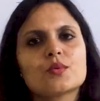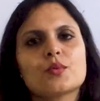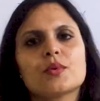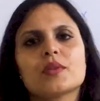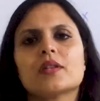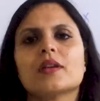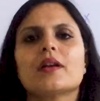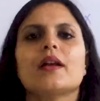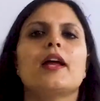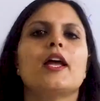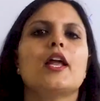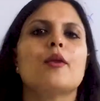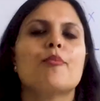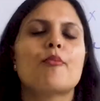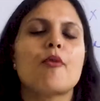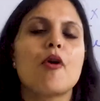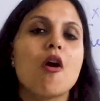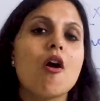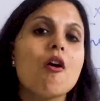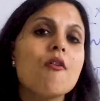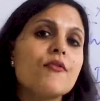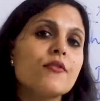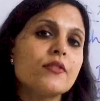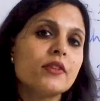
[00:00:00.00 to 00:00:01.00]
with the help
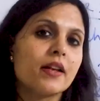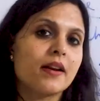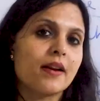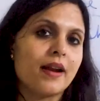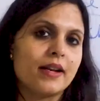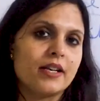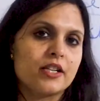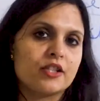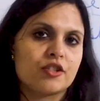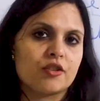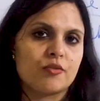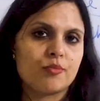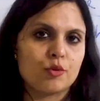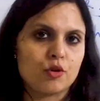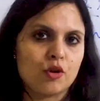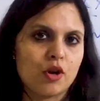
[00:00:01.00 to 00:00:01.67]
of the relative